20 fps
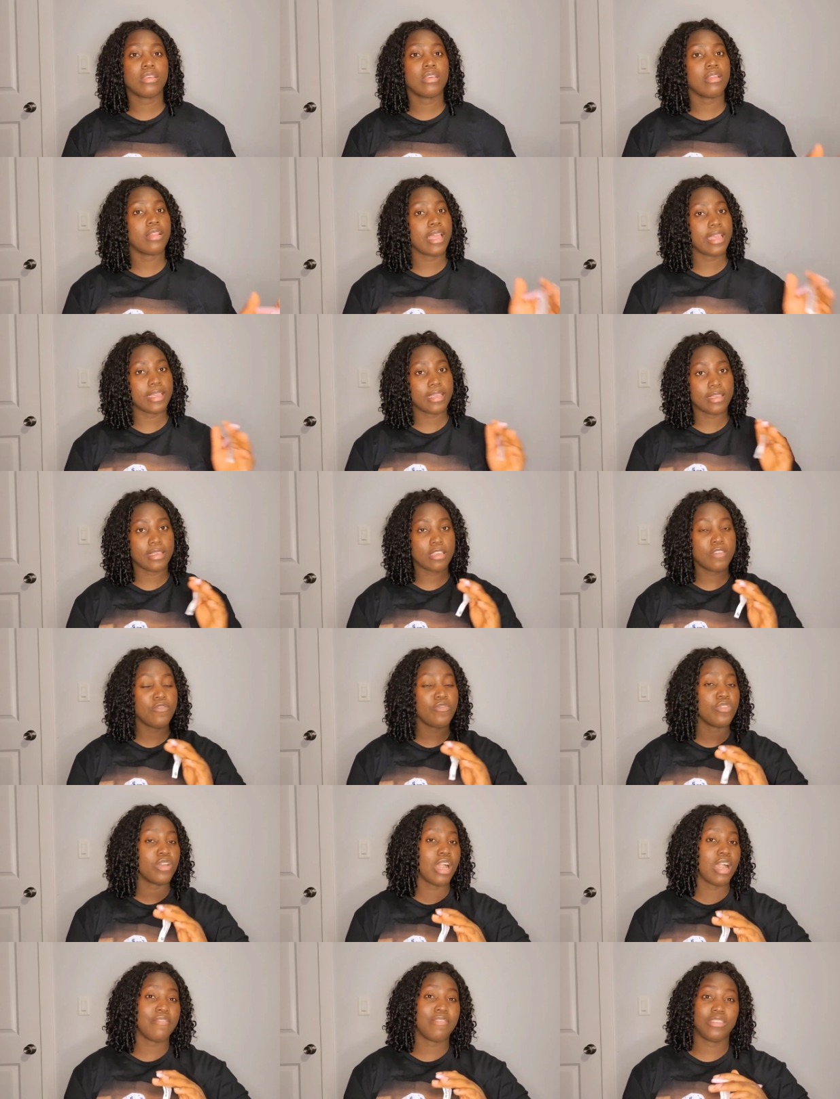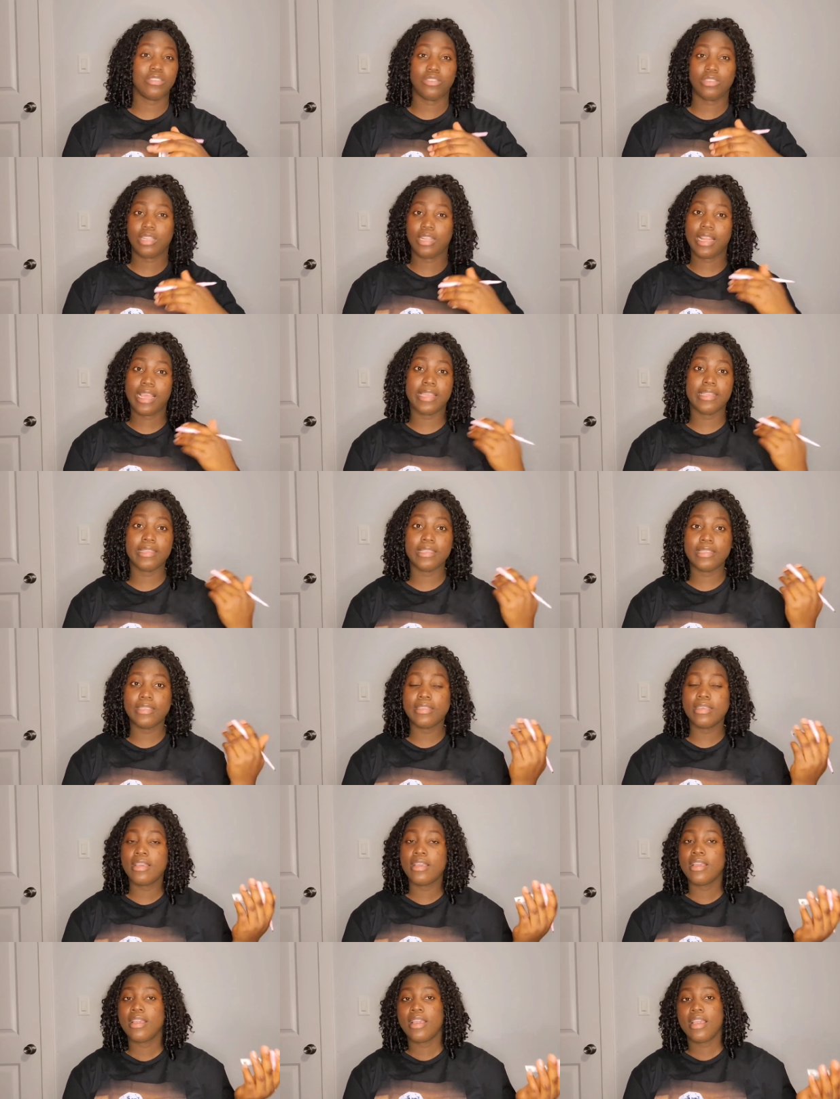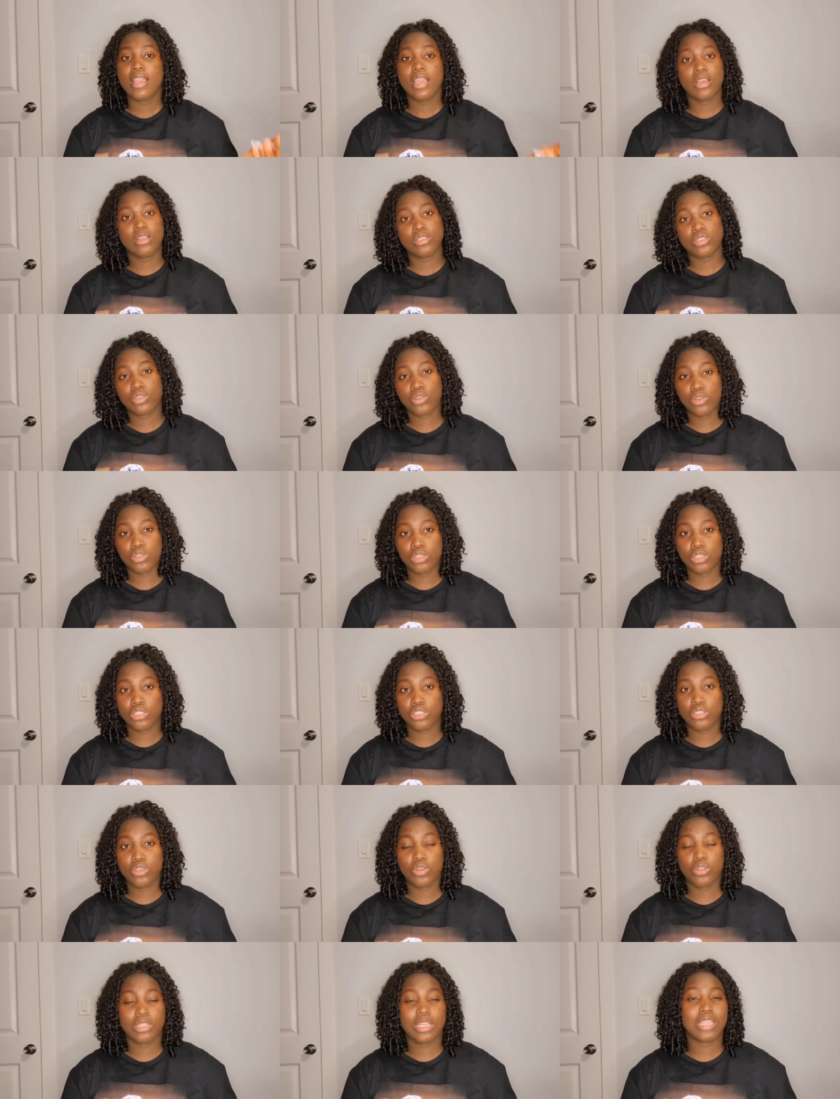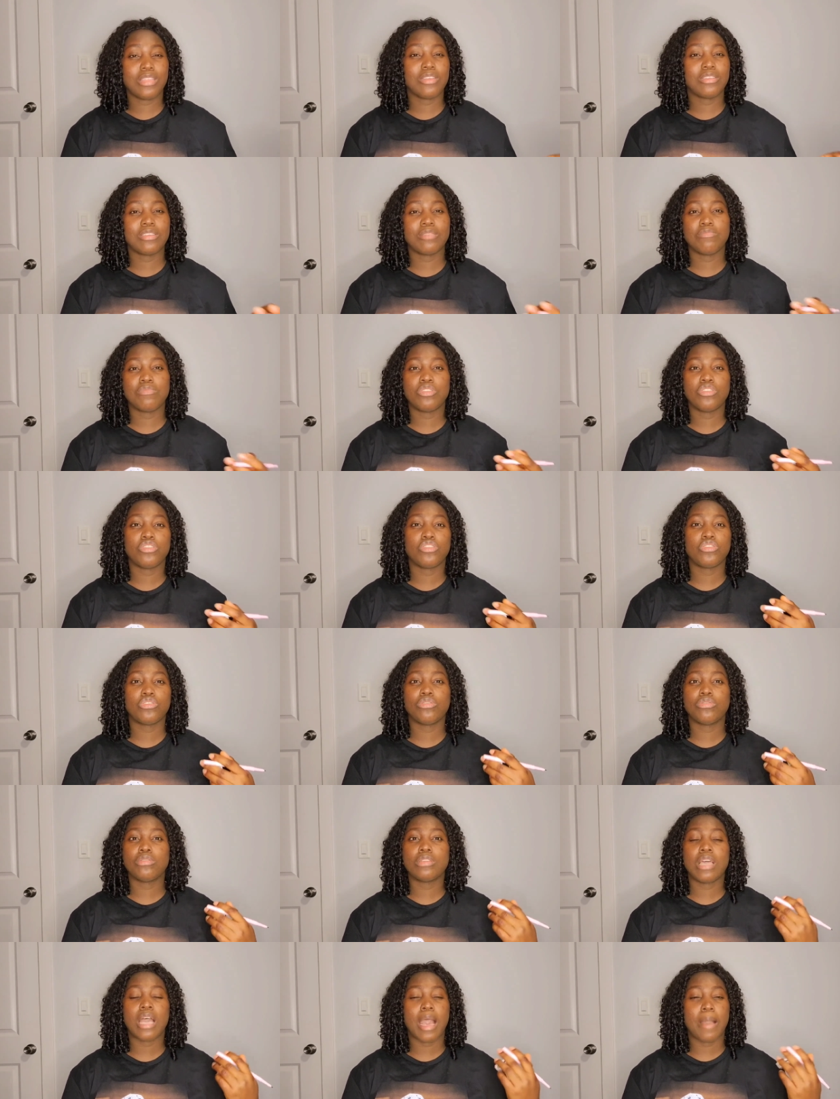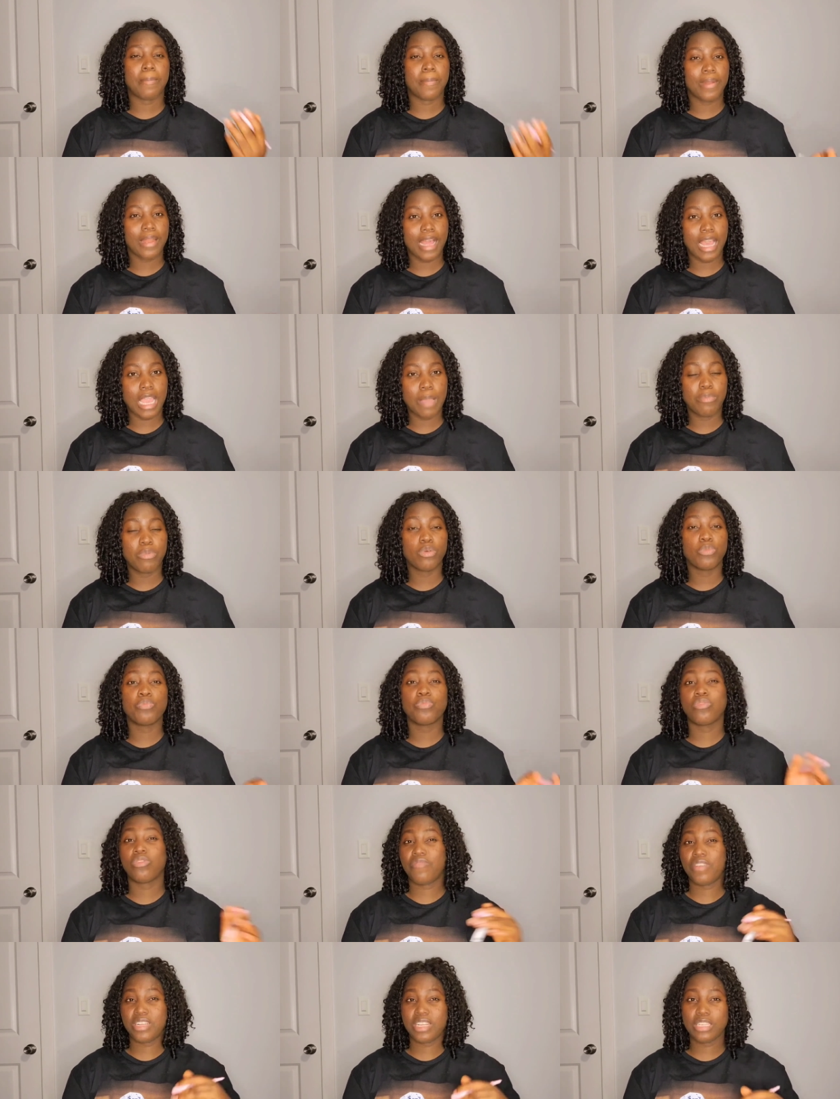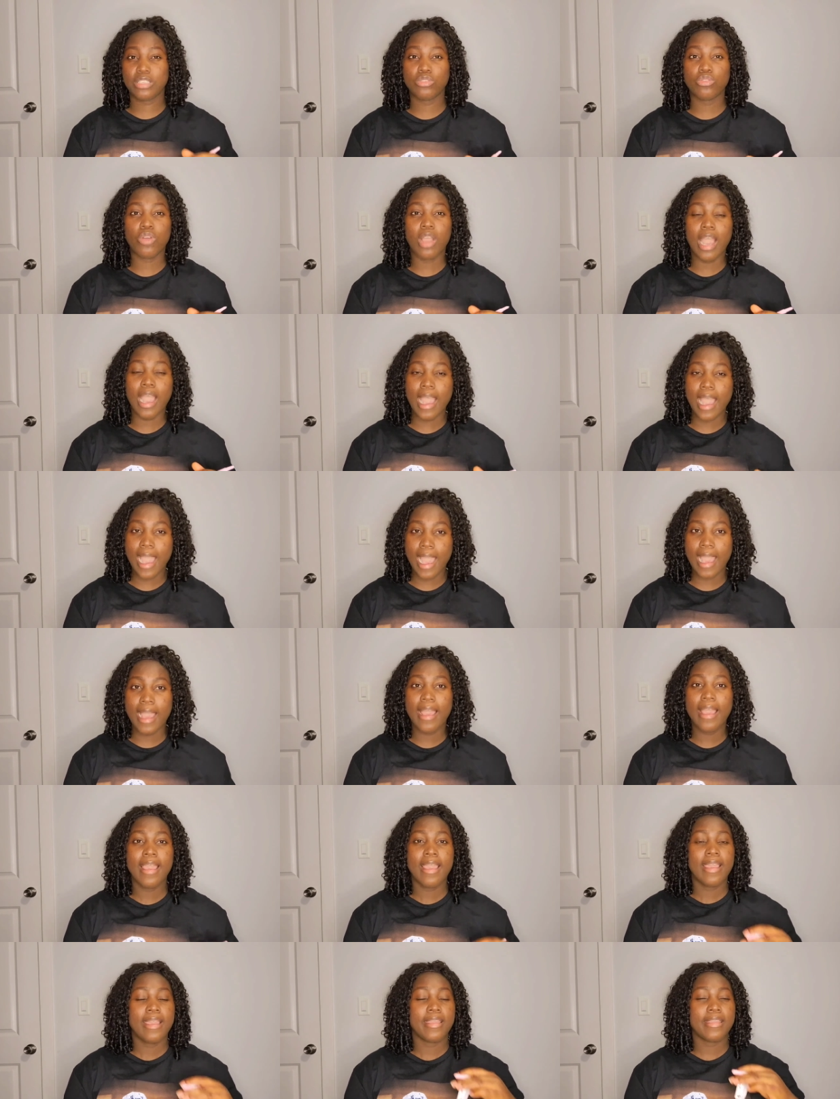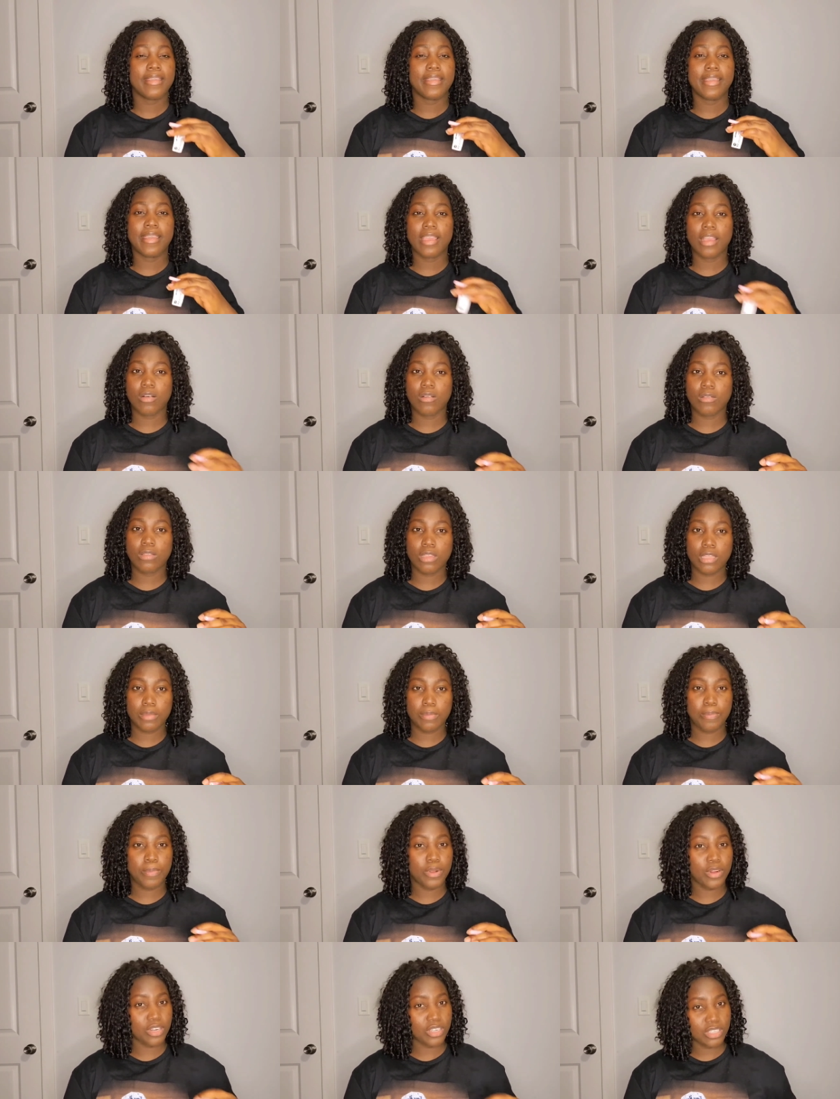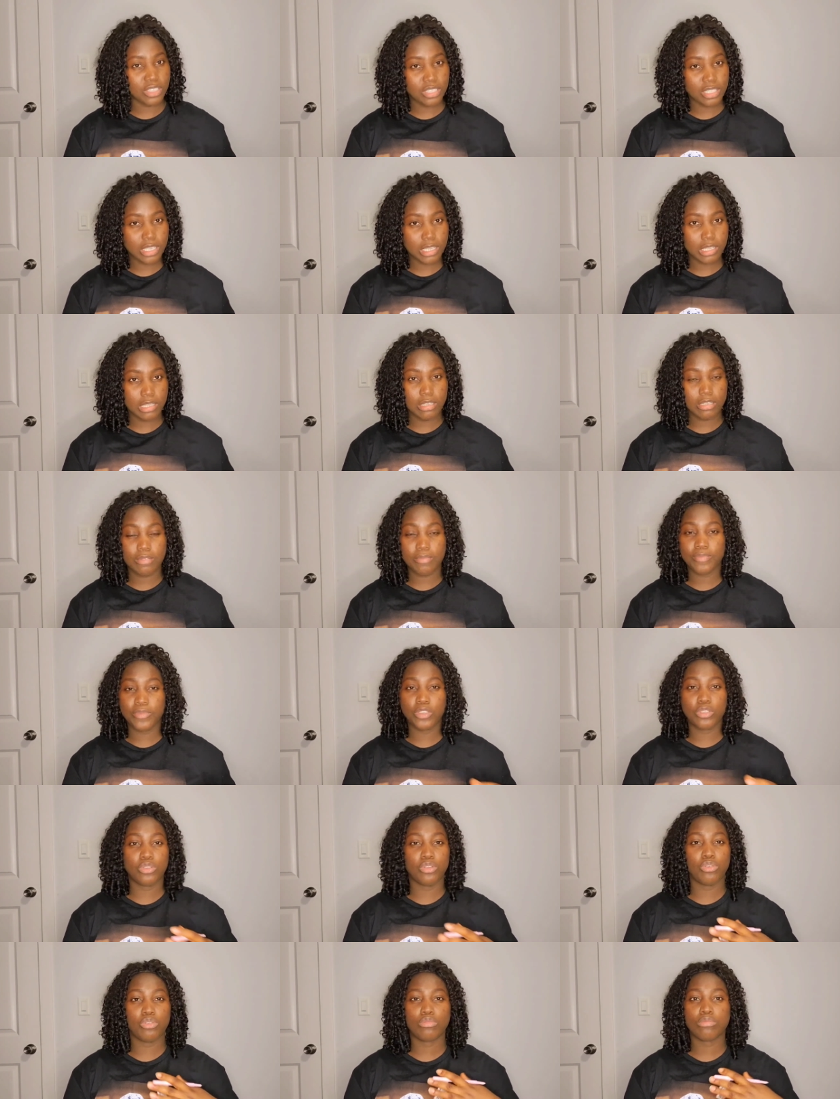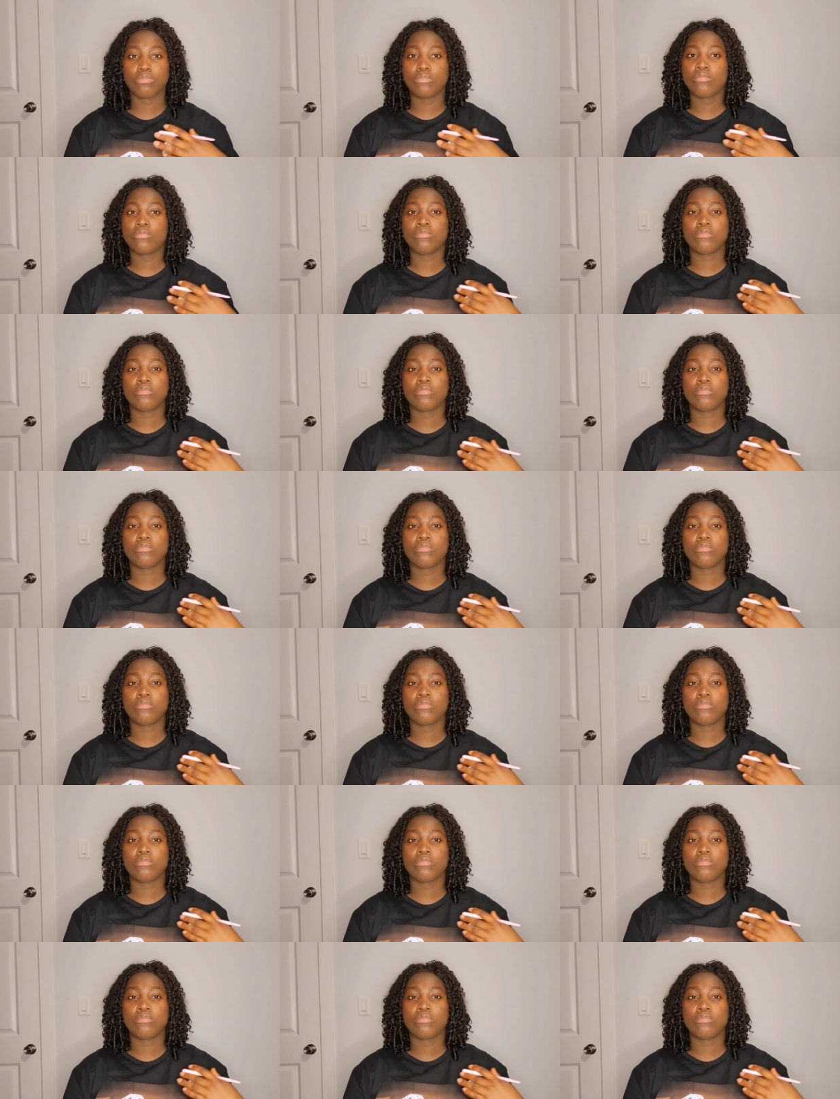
Like, if you have an underlying health condition, that doesn't mean you shouldn't apply, but provided you are a healthy person, then